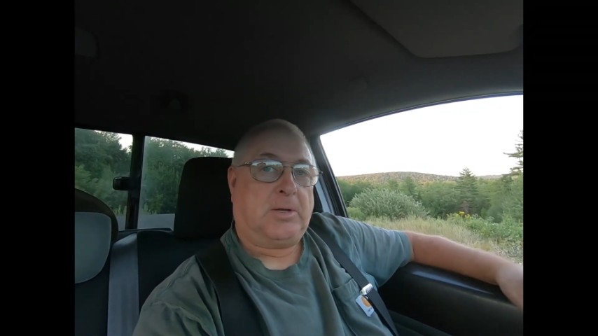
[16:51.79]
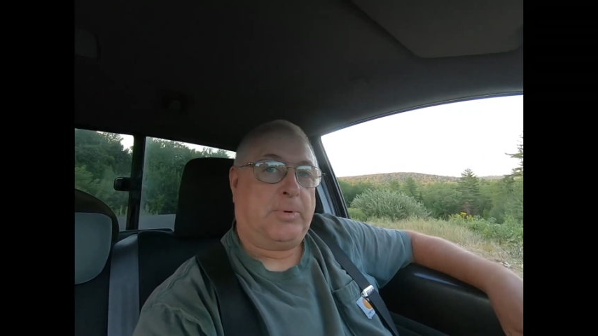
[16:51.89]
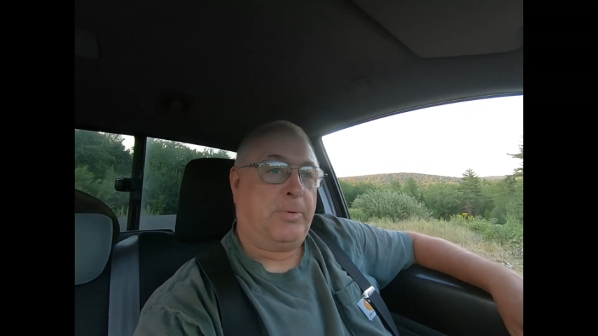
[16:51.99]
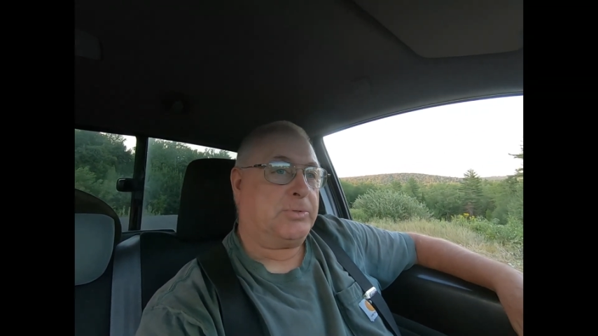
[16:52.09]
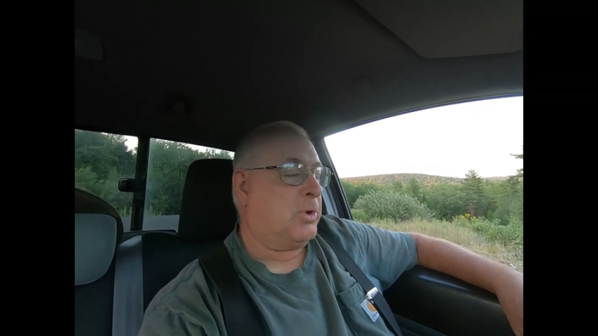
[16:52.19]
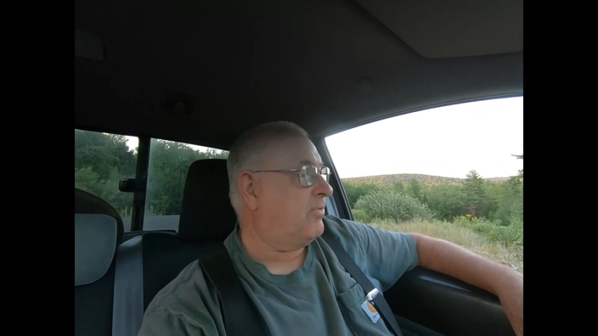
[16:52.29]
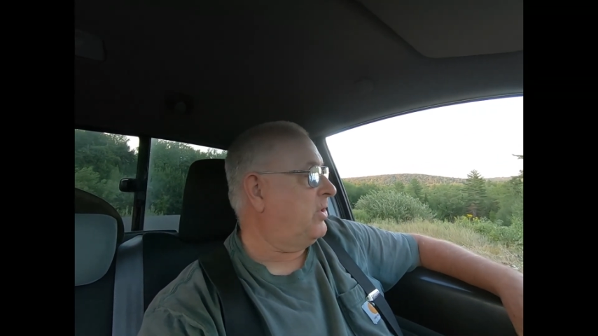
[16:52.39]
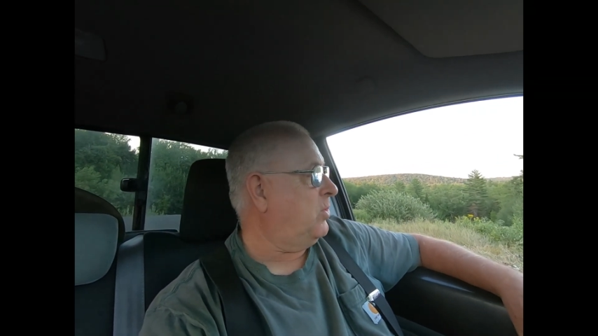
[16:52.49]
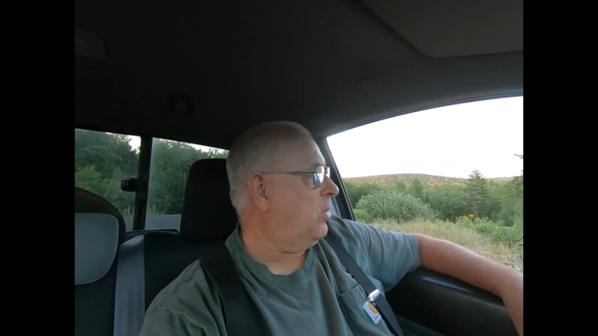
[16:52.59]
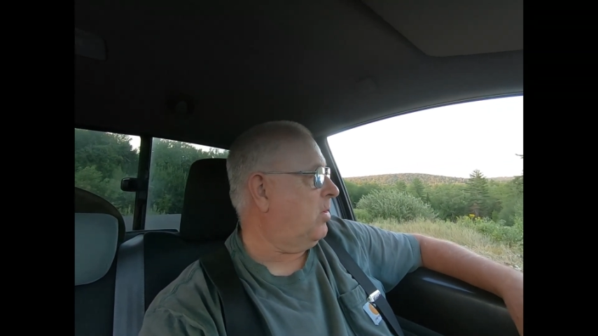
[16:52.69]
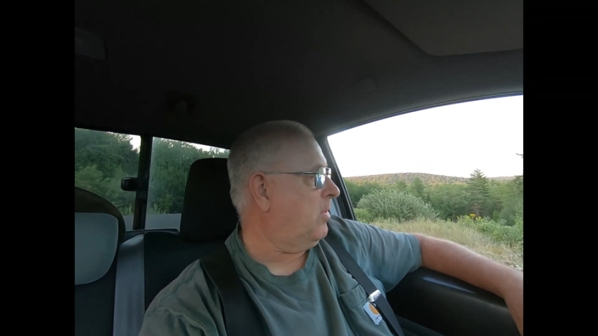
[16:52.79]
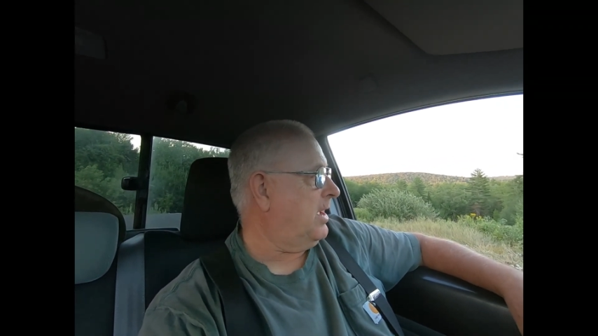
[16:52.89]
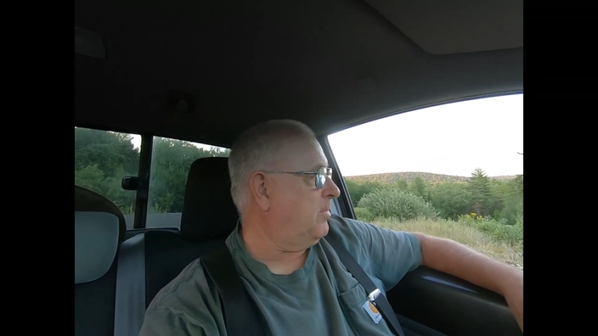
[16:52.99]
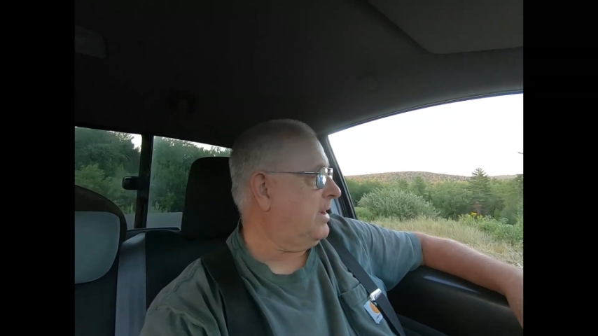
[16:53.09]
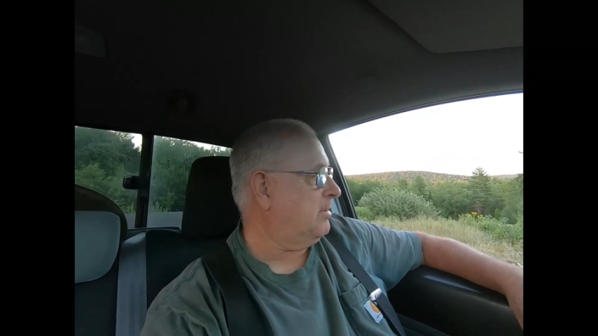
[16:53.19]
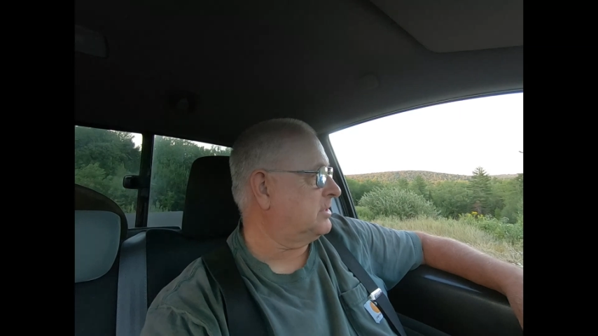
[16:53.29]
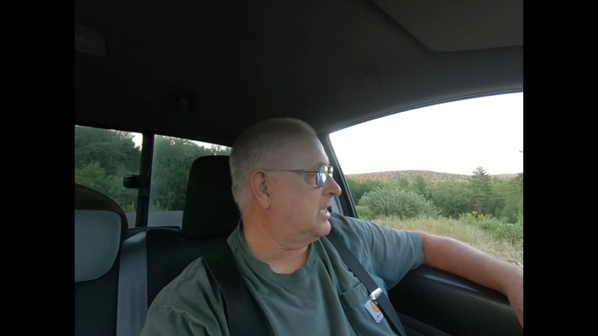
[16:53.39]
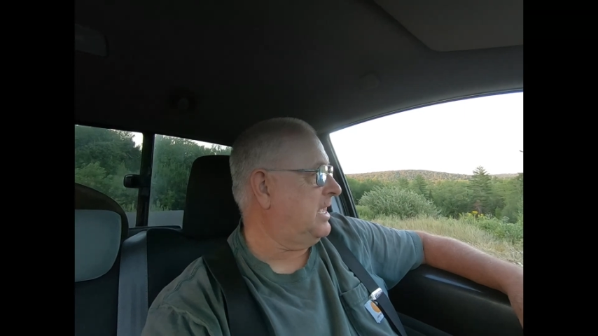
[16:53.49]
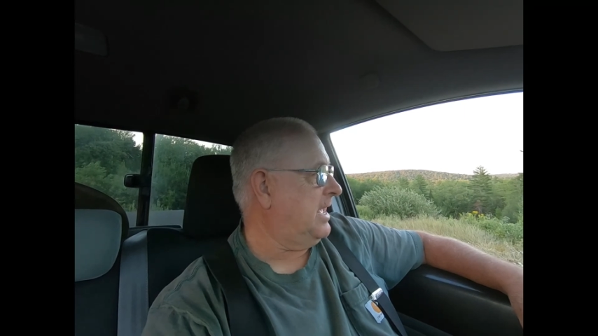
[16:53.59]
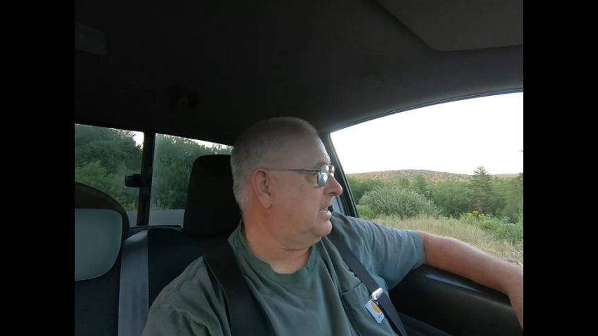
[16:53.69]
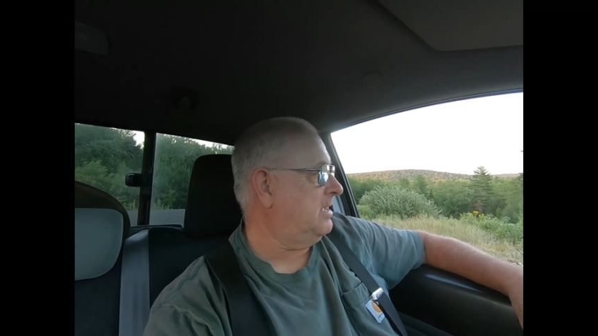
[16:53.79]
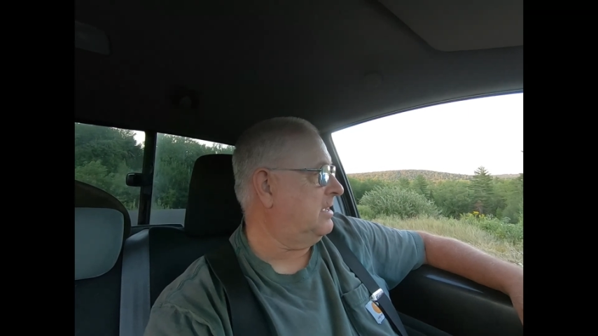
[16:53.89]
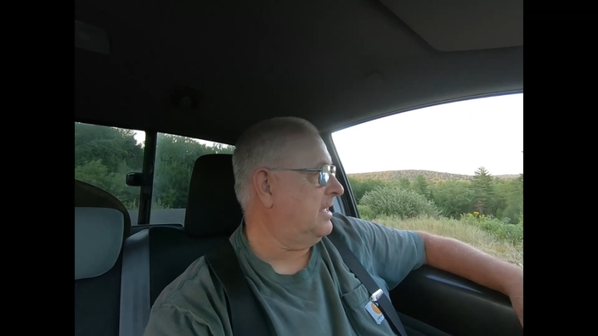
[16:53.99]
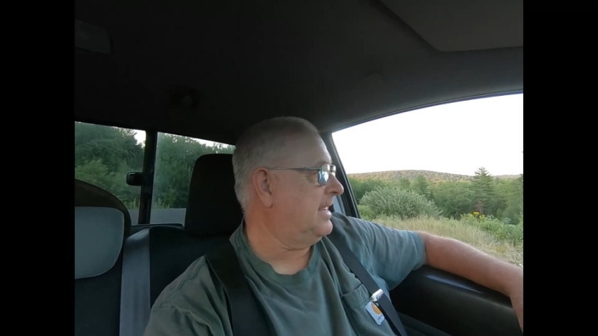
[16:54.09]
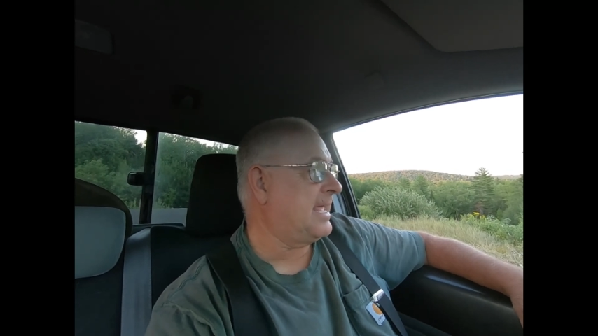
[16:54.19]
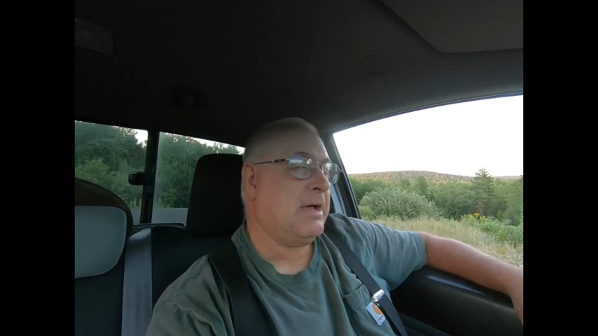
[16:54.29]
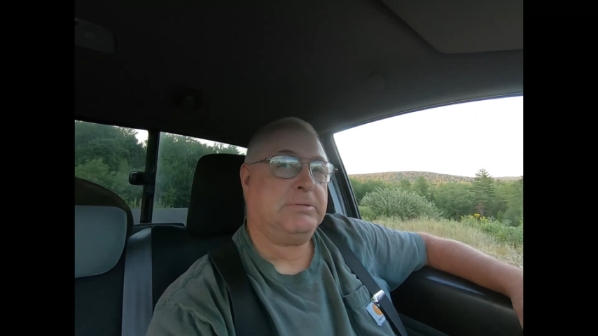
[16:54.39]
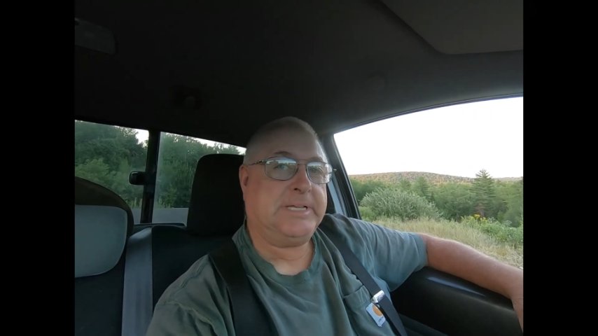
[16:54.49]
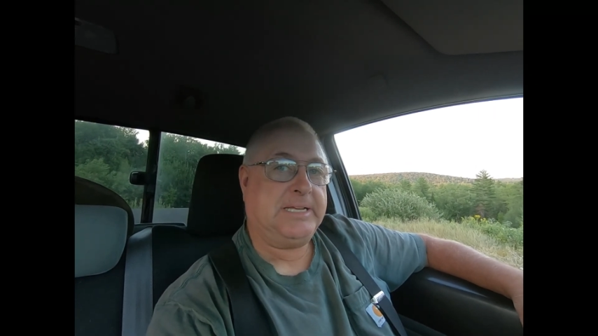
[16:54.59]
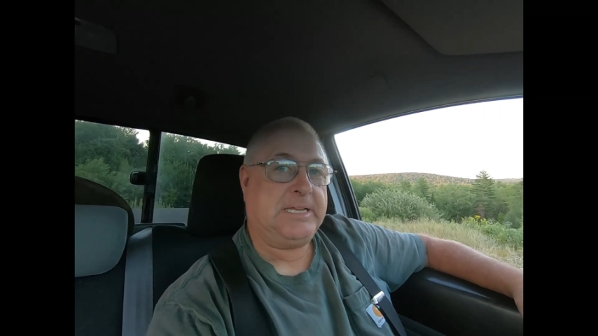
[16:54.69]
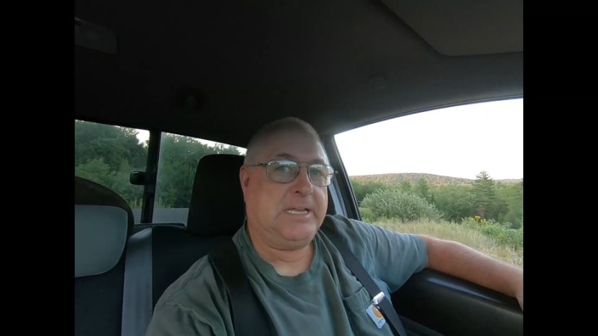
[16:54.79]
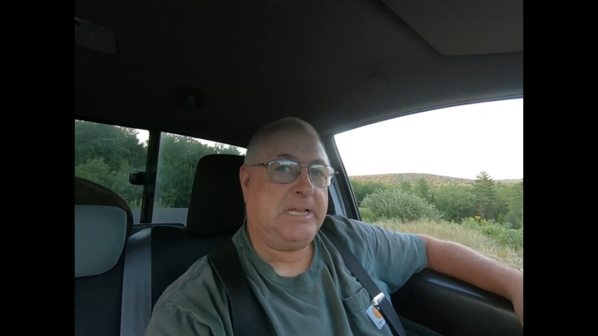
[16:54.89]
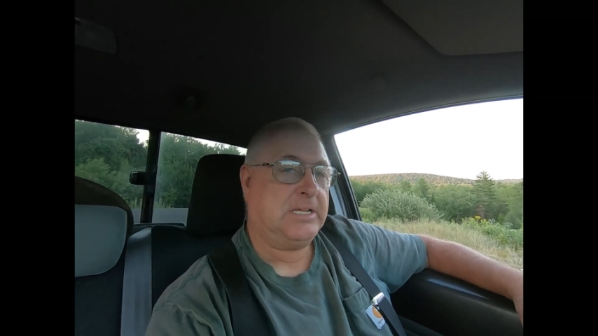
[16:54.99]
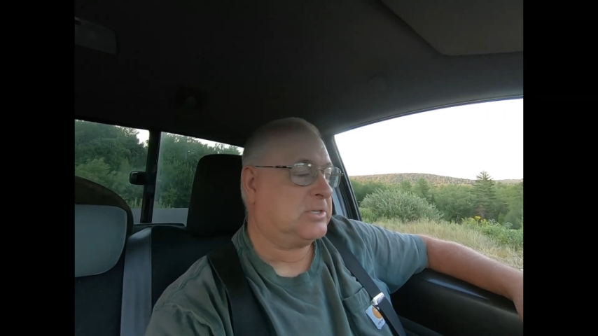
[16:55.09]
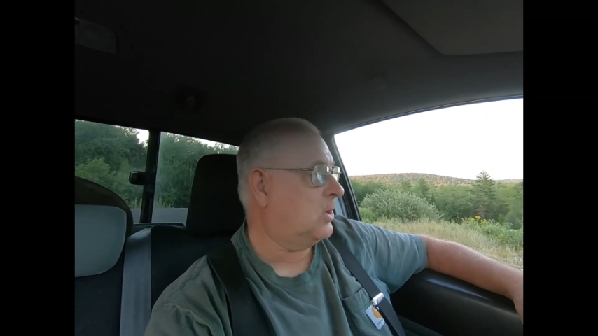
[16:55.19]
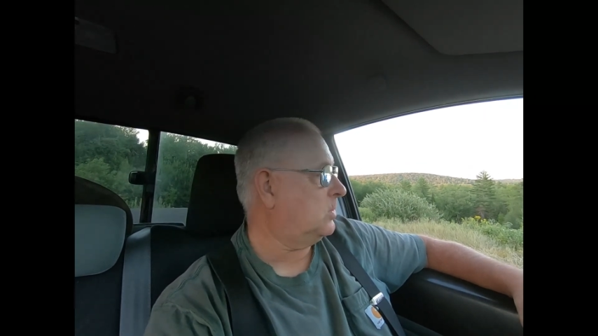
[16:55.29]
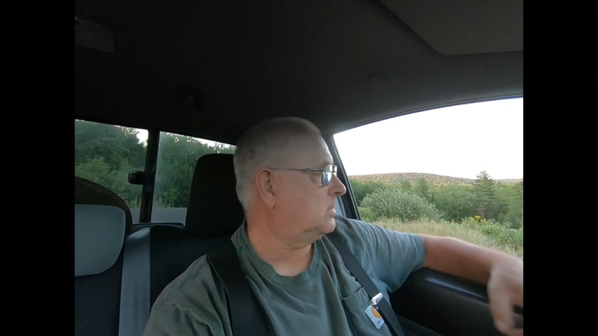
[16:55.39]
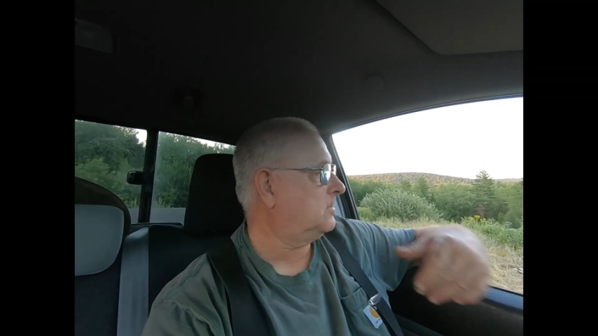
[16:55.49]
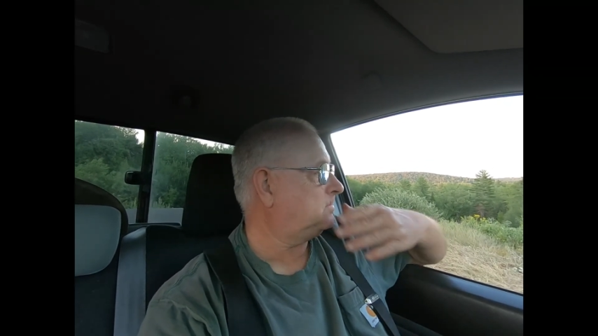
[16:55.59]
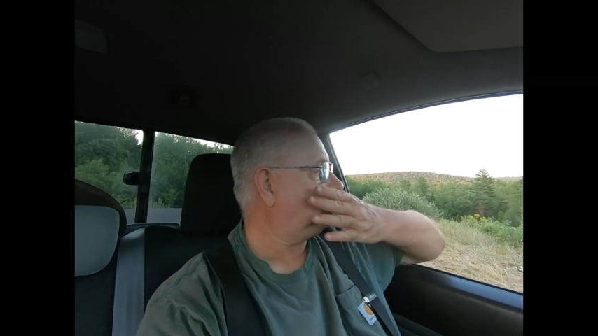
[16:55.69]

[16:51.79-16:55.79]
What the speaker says: We was over to Norway when I was a kid. I think I was 18 years old.